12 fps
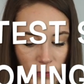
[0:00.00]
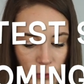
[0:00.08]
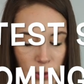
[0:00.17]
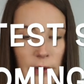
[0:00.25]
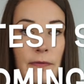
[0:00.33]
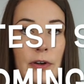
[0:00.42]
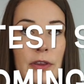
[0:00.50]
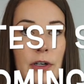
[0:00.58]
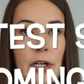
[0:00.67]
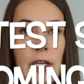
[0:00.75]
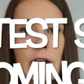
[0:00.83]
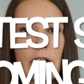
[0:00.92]
3 for
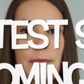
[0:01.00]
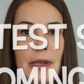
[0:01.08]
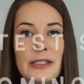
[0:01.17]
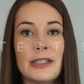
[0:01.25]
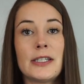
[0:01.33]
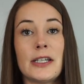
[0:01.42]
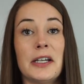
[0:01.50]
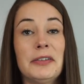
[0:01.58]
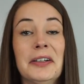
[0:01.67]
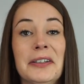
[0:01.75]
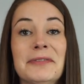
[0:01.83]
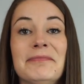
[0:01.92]
$30 are men's
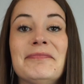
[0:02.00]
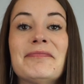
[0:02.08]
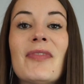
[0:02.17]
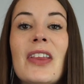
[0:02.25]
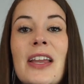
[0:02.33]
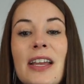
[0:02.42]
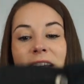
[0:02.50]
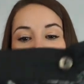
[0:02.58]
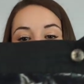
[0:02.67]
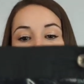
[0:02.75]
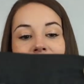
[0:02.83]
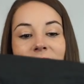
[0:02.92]
stuff.
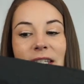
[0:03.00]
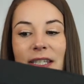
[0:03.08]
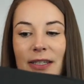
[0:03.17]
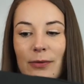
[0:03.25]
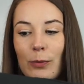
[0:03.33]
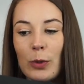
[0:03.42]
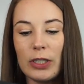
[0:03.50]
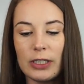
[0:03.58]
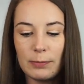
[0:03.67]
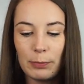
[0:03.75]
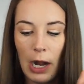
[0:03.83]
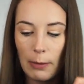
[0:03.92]
So this
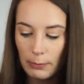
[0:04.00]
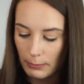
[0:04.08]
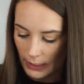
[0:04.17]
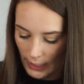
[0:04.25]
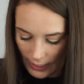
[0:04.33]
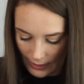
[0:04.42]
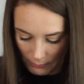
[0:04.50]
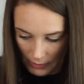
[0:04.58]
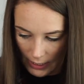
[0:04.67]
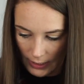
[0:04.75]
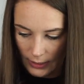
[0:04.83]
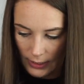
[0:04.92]
was probably
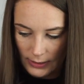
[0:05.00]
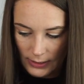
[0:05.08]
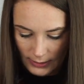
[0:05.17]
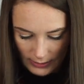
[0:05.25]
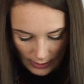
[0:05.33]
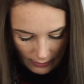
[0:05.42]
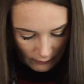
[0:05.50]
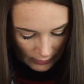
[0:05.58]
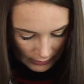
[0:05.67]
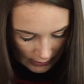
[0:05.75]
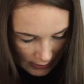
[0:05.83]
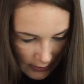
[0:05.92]
handmade. It doesn't have
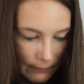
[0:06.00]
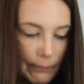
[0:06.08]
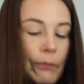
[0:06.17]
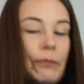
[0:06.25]
any